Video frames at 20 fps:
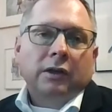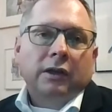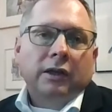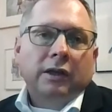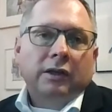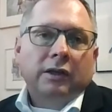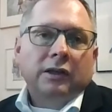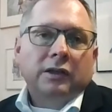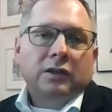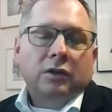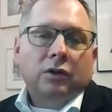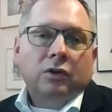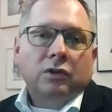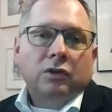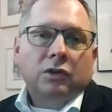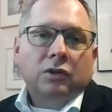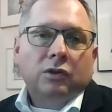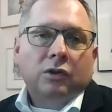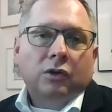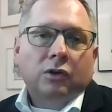It is
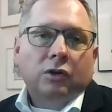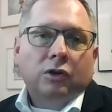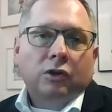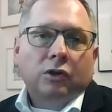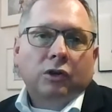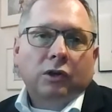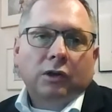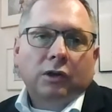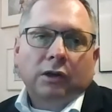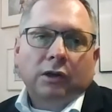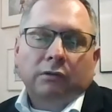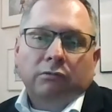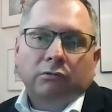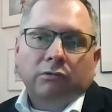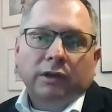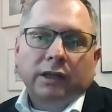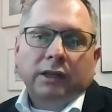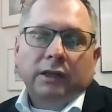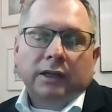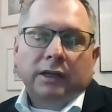also a
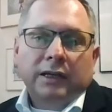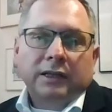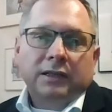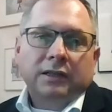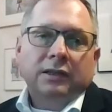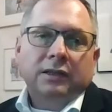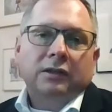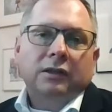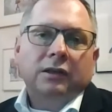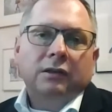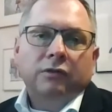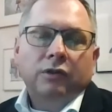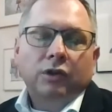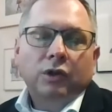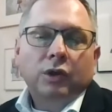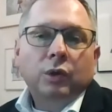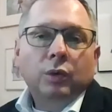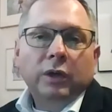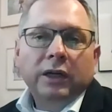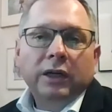real asset, if
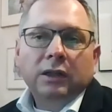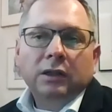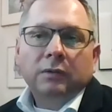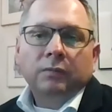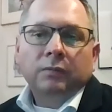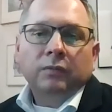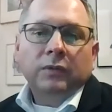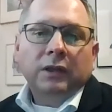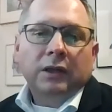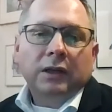you will,